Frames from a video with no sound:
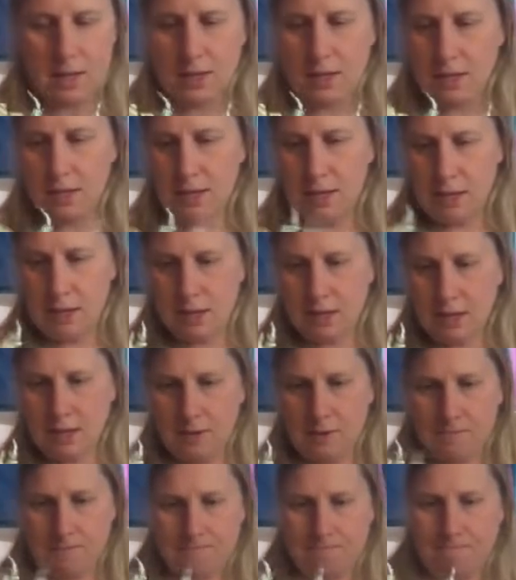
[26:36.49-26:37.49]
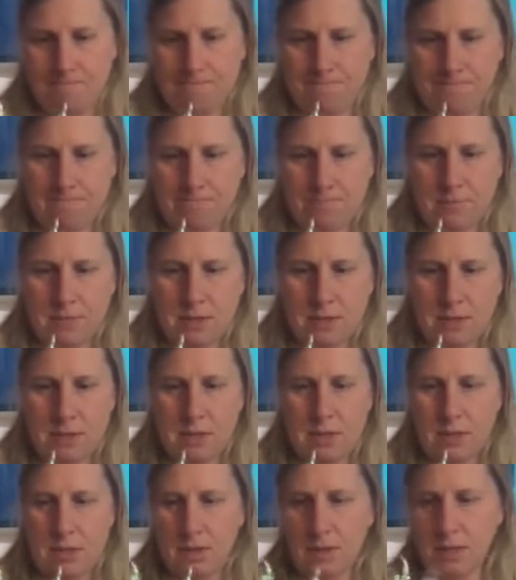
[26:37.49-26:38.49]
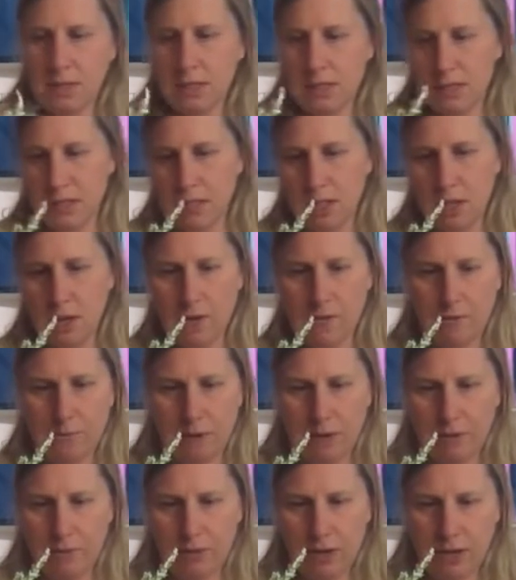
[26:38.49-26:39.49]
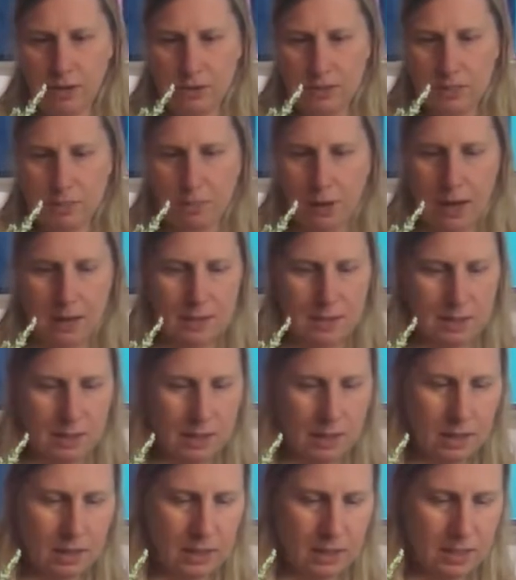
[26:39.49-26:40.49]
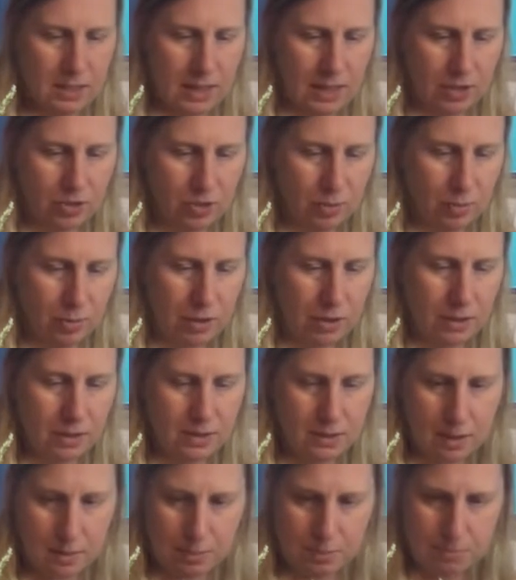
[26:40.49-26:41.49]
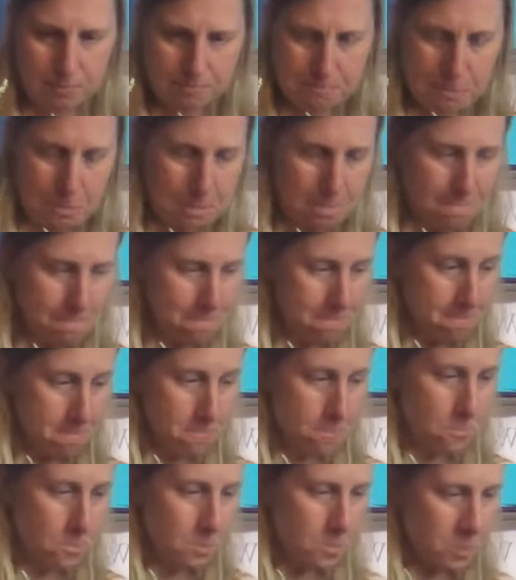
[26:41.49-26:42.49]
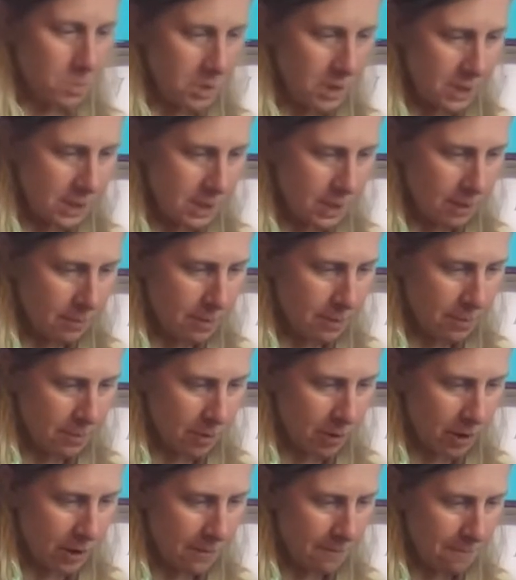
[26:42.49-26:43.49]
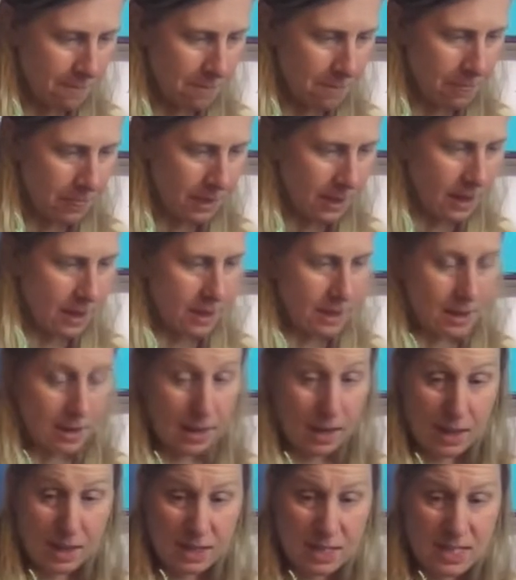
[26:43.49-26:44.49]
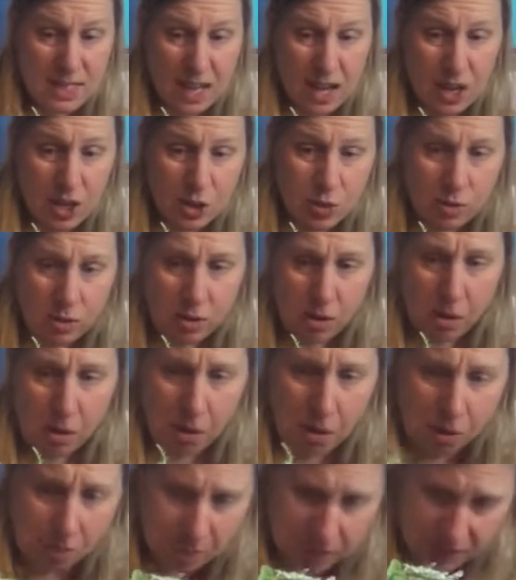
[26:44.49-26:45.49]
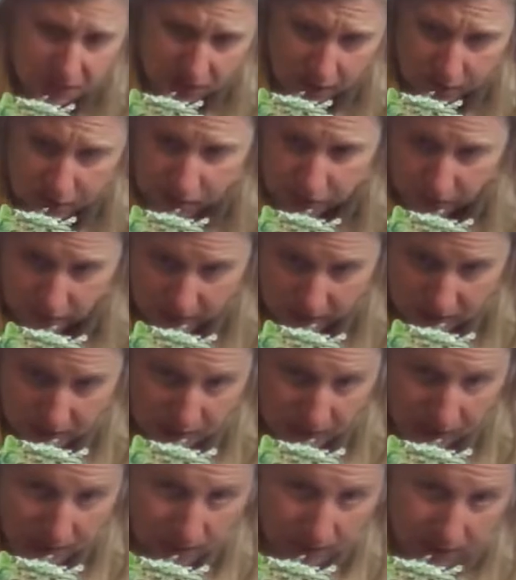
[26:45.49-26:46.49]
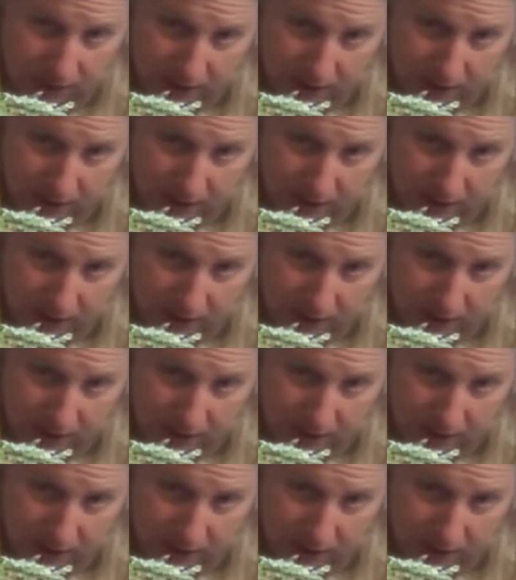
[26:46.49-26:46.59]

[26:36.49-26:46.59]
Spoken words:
And then, this is tough, my final spot. I think I need to actually break this up a little bit more. And this is it. You are almost done with your arrangement.